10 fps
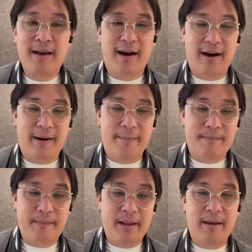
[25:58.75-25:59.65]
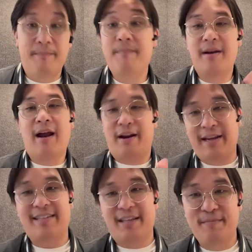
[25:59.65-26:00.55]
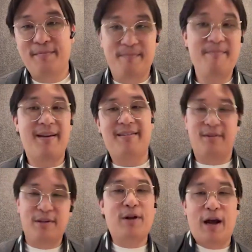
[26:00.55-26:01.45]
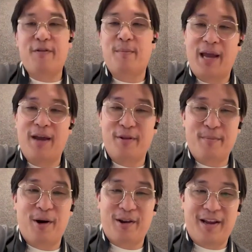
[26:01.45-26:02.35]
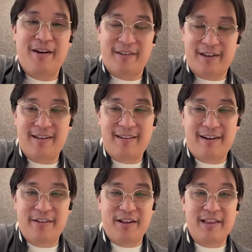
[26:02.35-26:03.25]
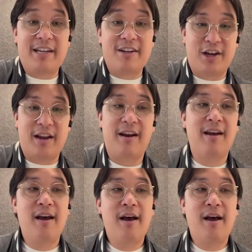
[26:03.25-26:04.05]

Not easy. You'd have to pay for the marketing on the lead gen.